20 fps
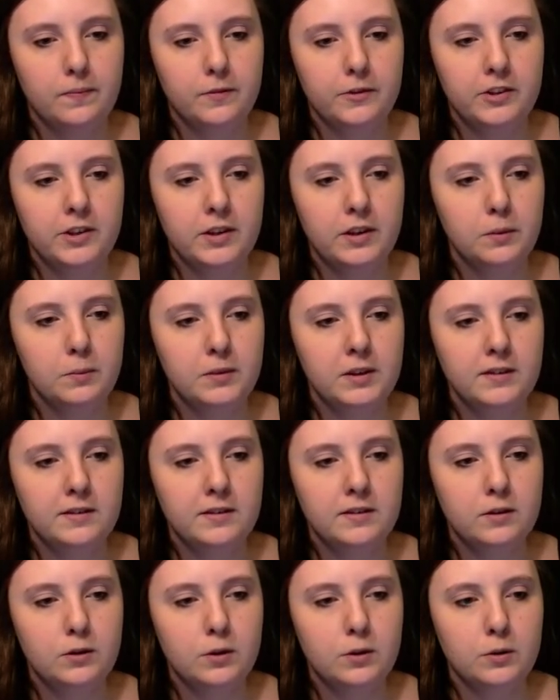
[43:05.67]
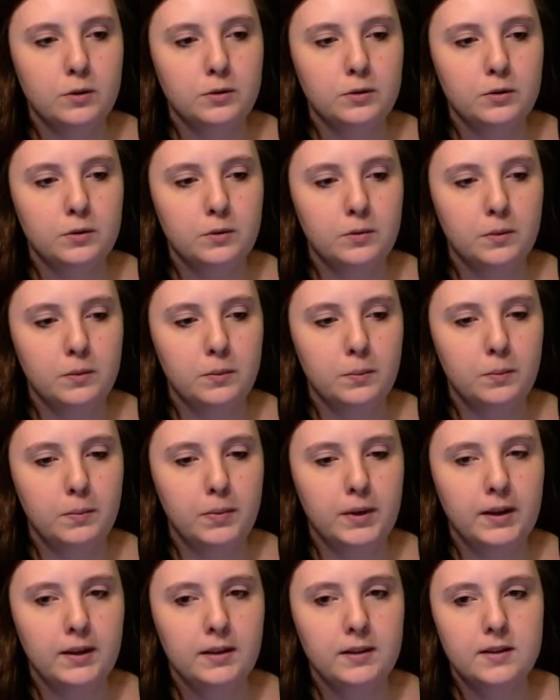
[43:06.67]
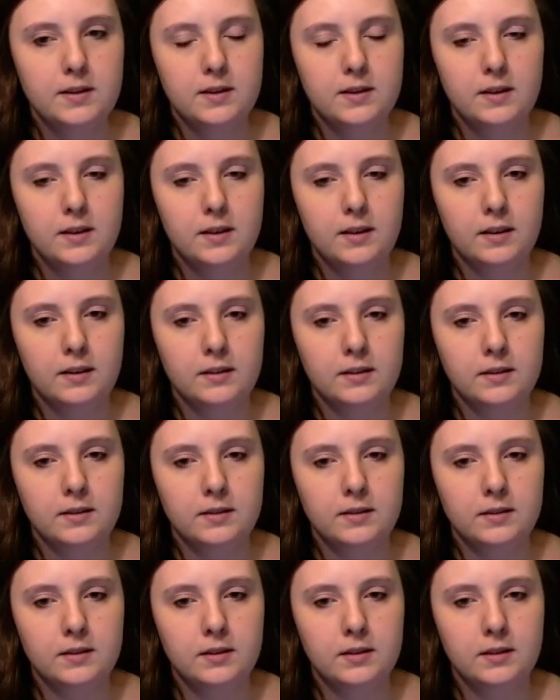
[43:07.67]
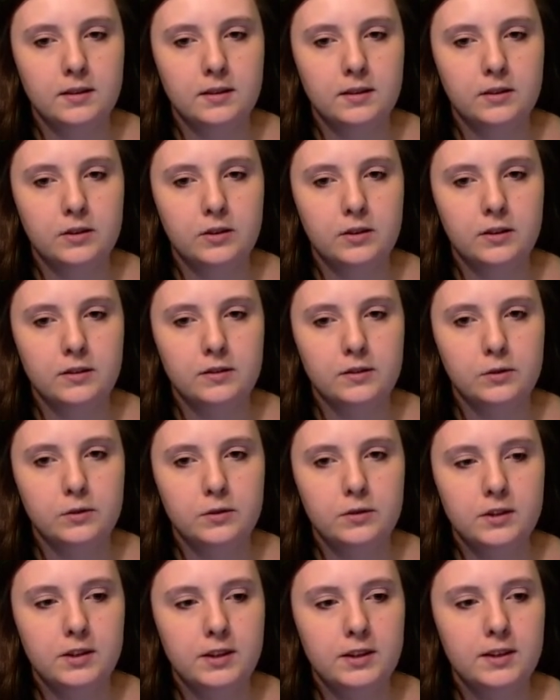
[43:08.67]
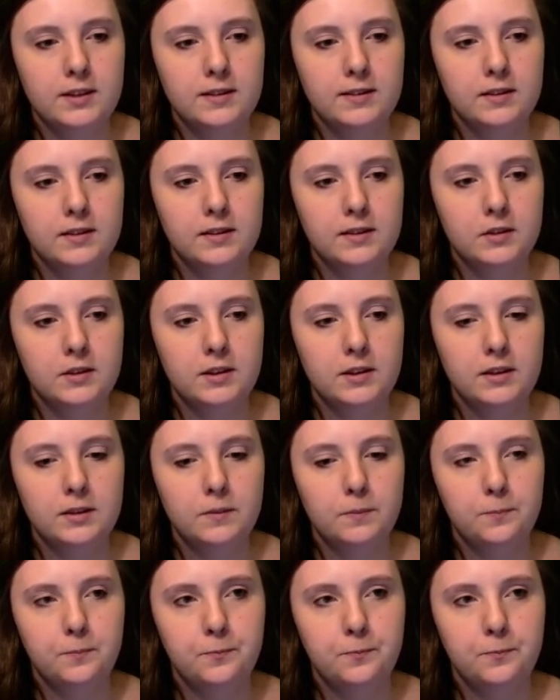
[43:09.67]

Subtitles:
Jacob needs to go to bed and Dirk is going to eat something.